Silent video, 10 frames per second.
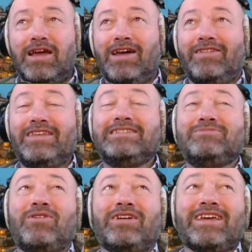and this is
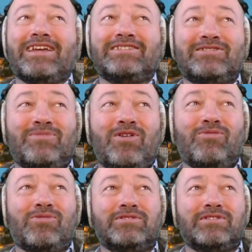where I get into some hot
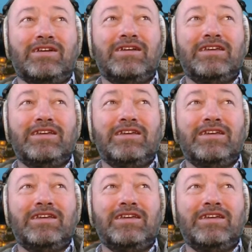water.